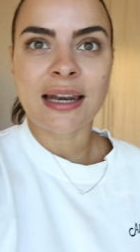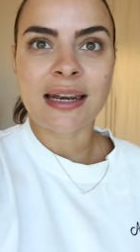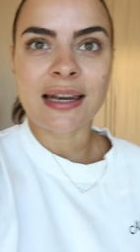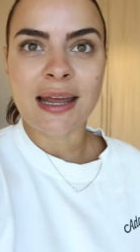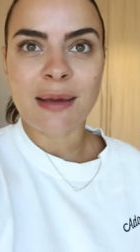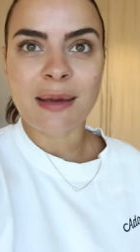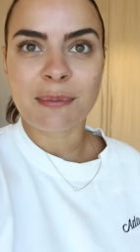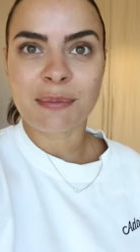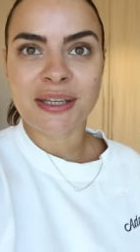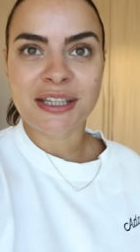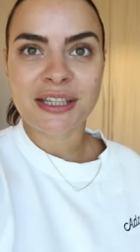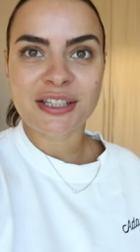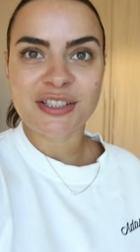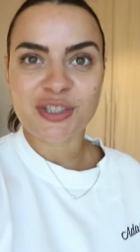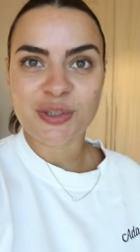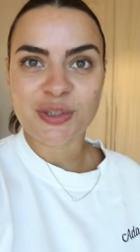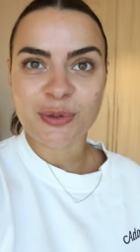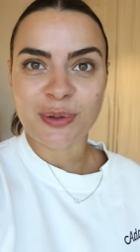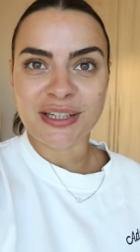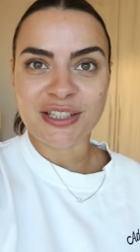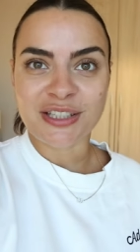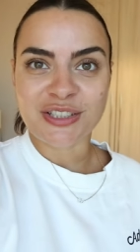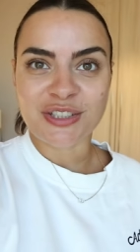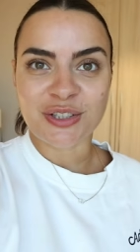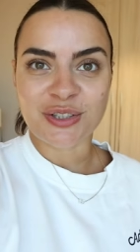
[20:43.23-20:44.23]
Let me just
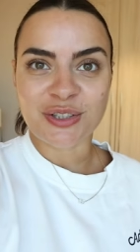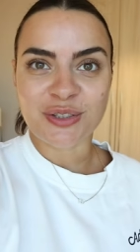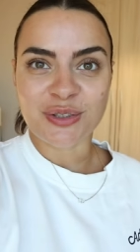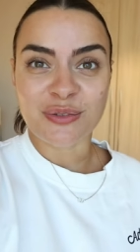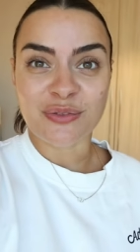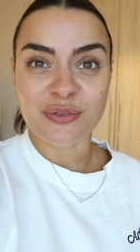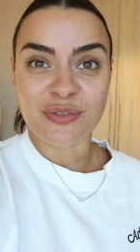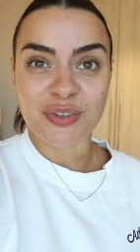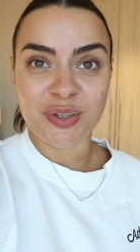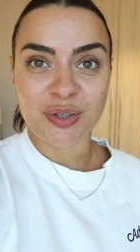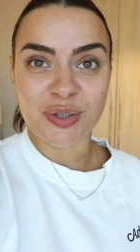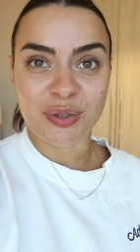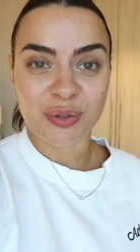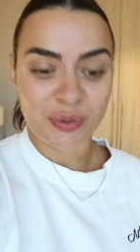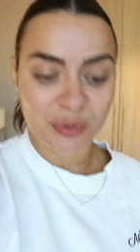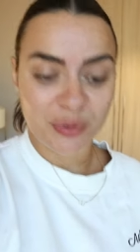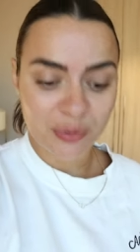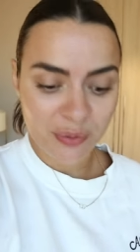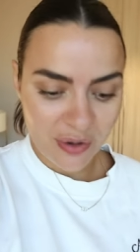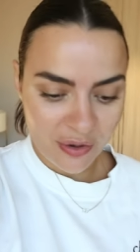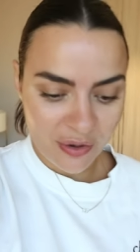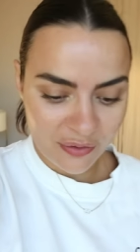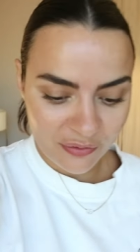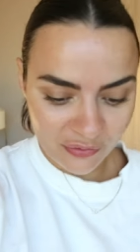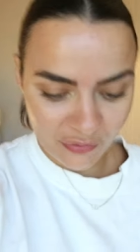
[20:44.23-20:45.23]
quickly show you the
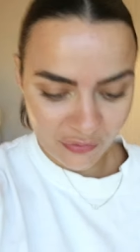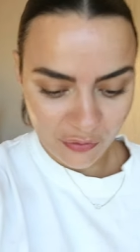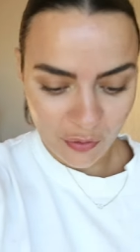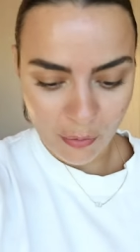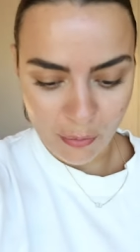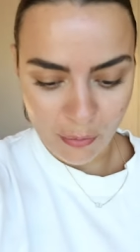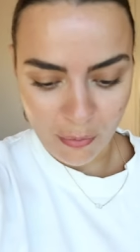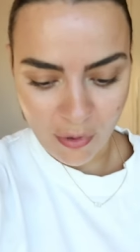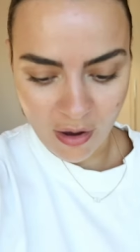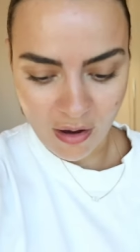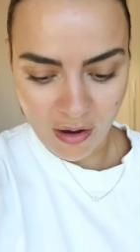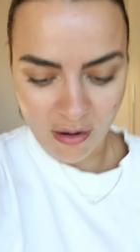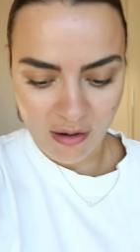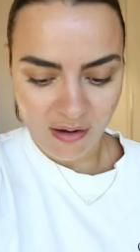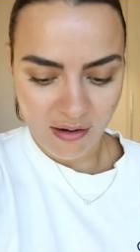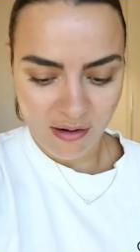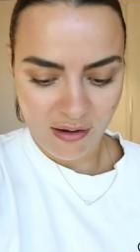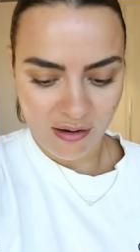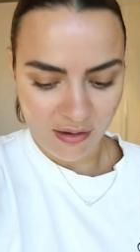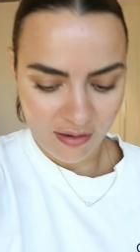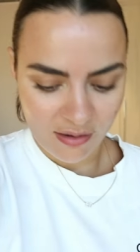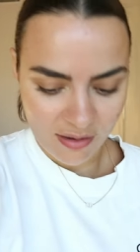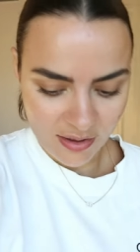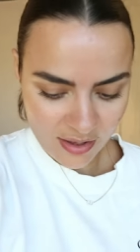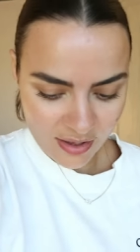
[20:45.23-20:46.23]
view from
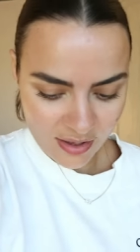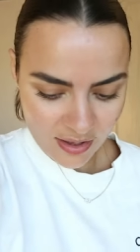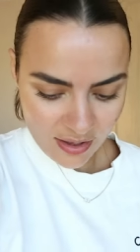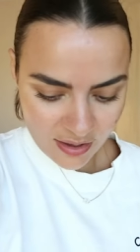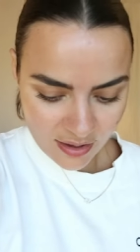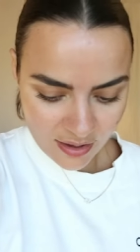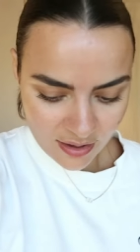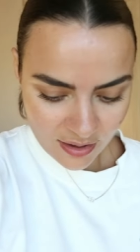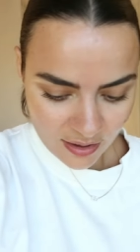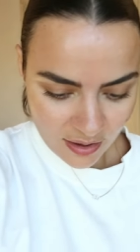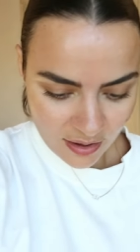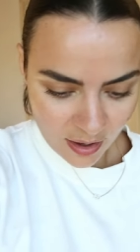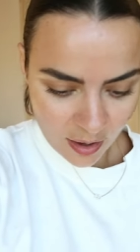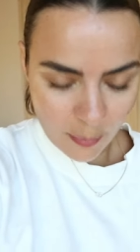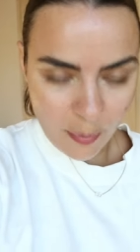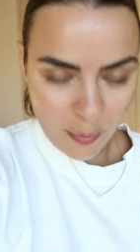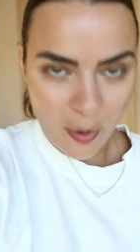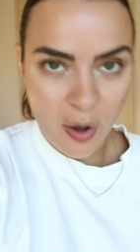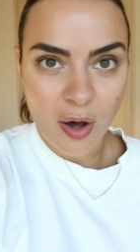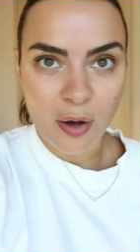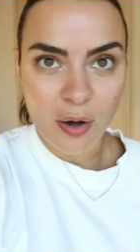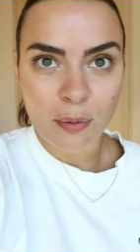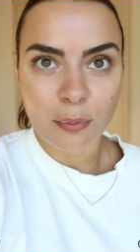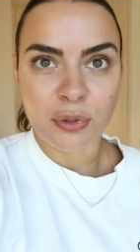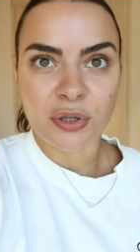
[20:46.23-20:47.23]
our
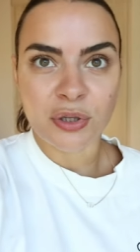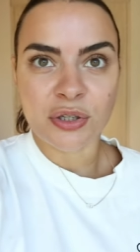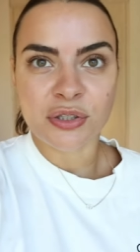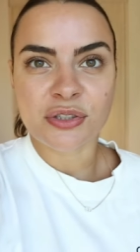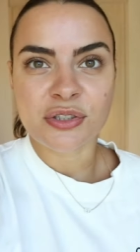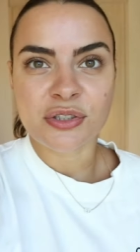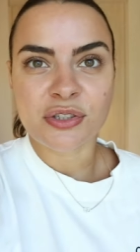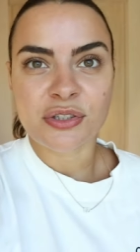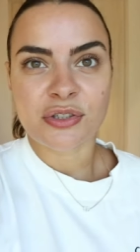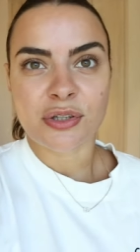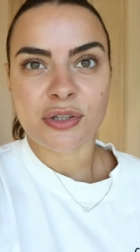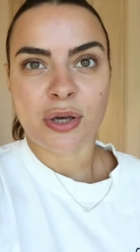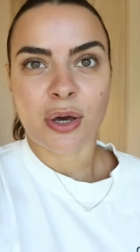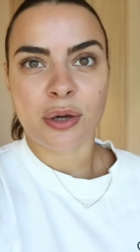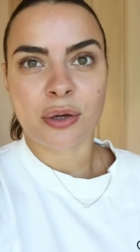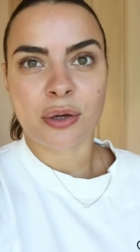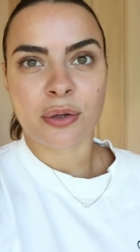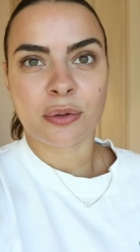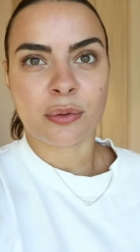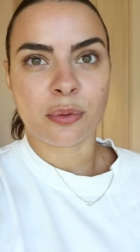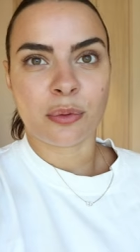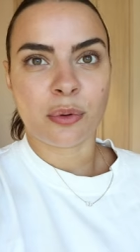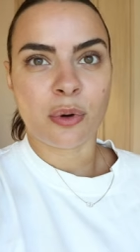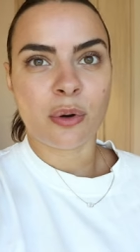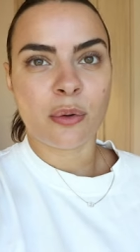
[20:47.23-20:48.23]
apartment.
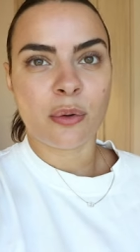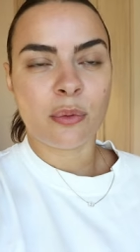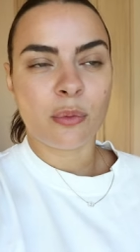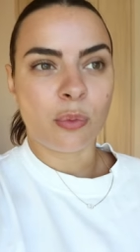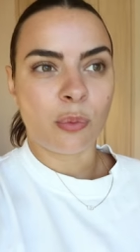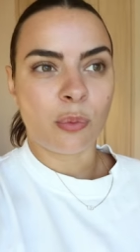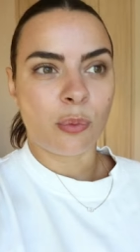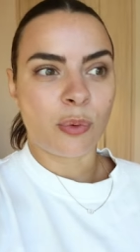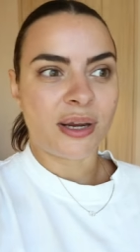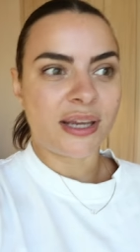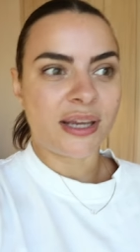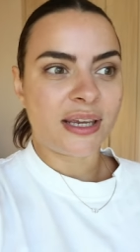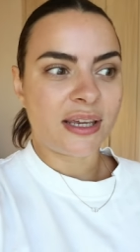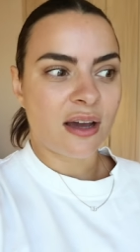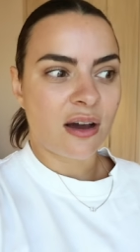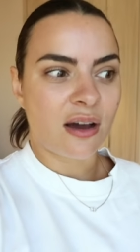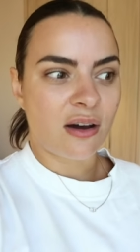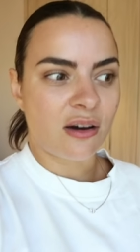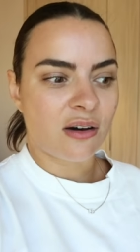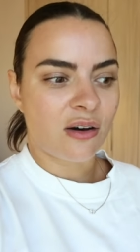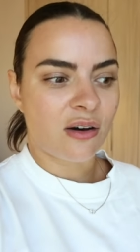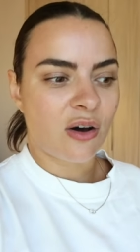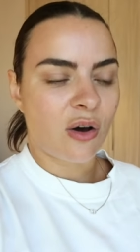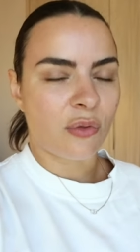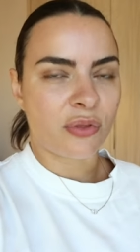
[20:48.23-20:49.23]
So we
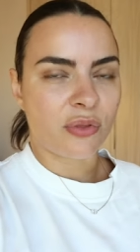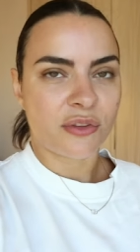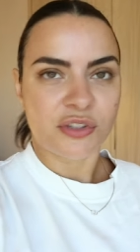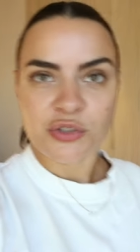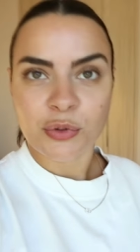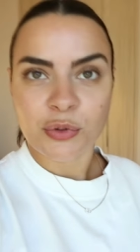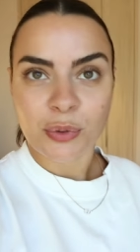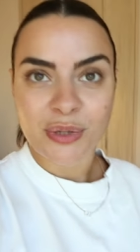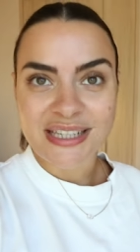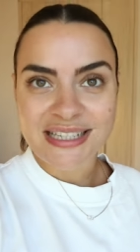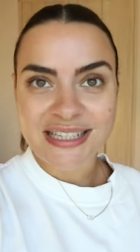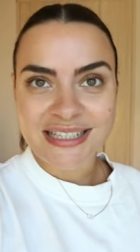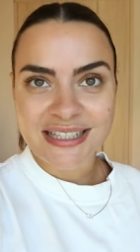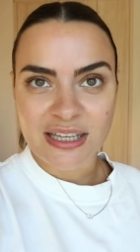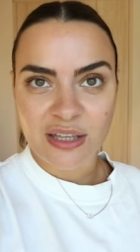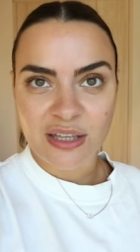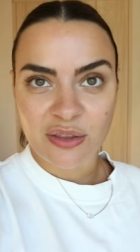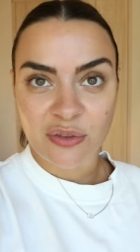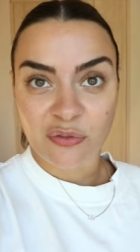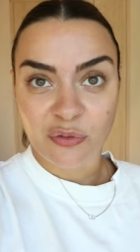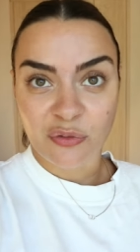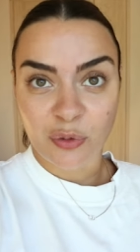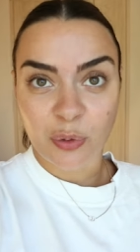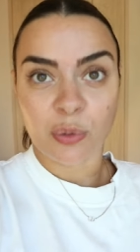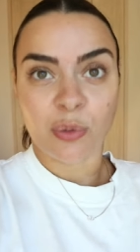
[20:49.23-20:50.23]
are on the
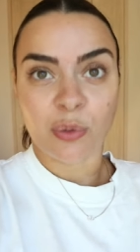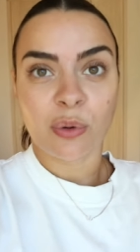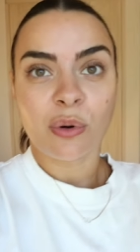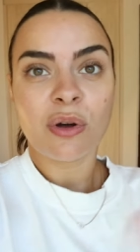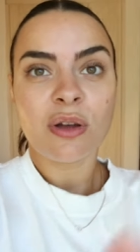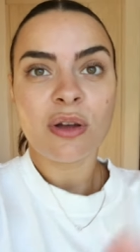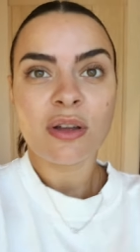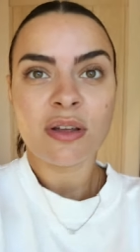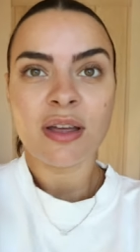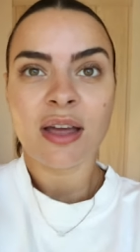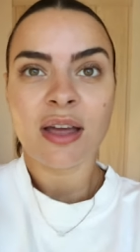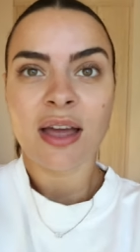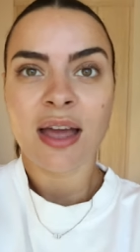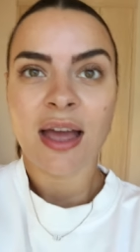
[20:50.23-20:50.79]
26th floor.